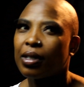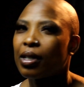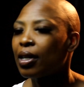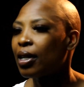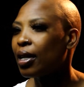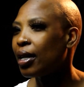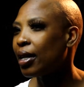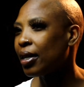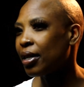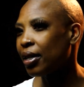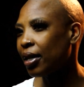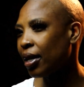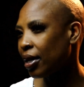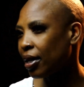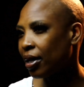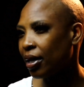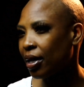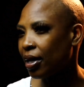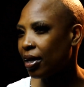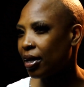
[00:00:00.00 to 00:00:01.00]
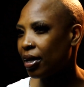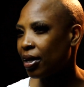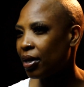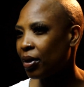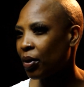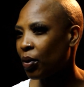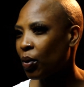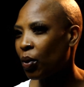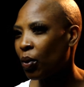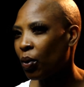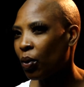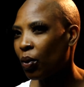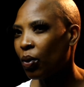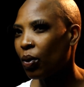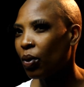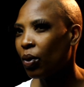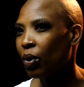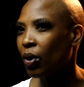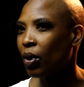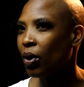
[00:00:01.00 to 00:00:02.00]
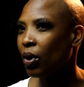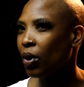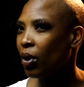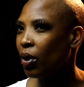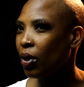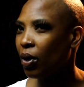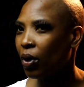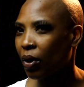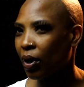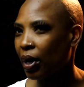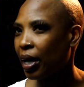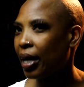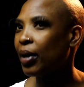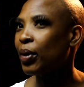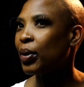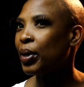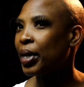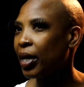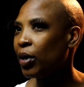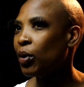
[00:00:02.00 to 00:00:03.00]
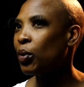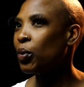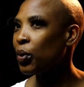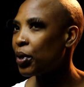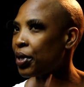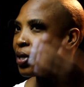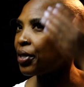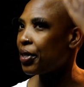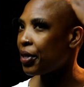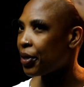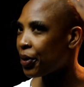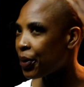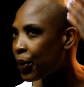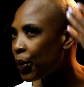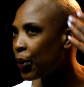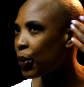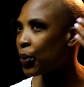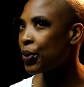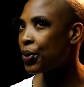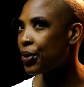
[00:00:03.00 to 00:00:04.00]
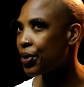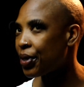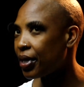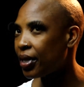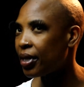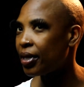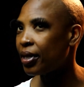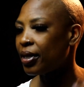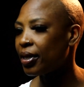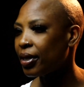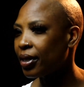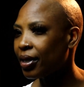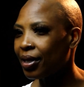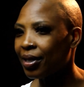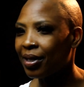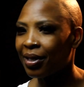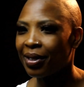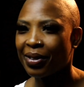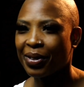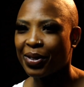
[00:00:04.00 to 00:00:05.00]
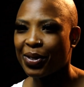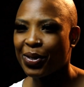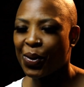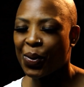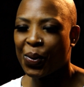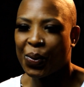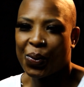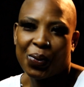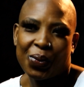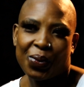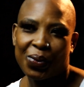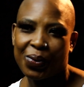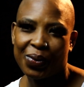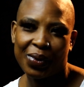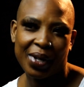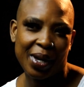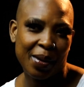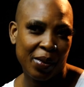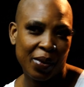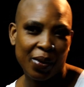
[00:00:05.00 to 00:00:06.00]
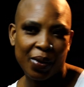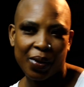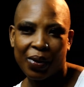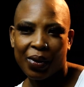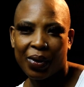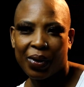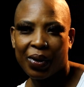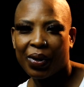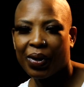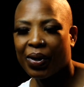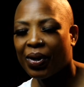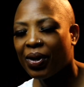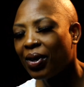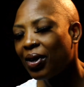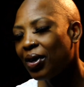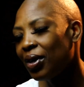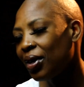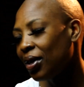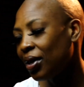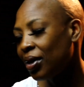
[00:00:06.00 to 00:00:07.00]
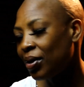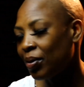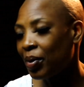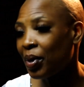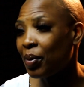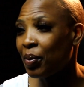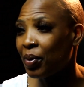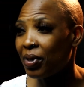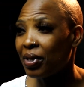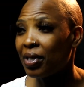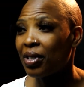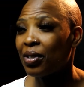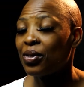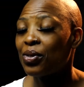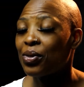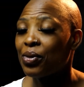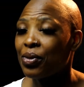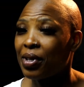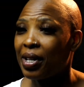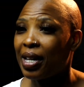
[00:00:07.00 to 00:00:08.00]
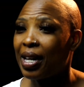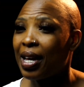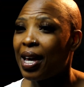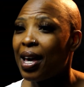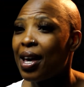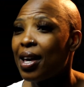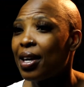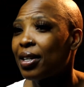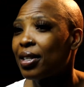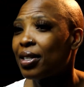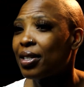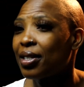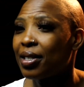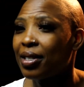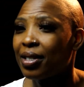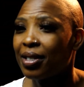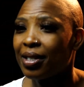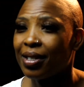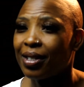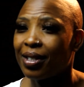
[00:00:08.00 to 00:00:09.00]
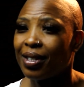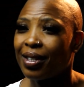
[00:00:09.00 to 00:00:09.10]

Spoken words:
I go ngaleyo ndlela ukuthi ingozi. So yabo, people need to relax.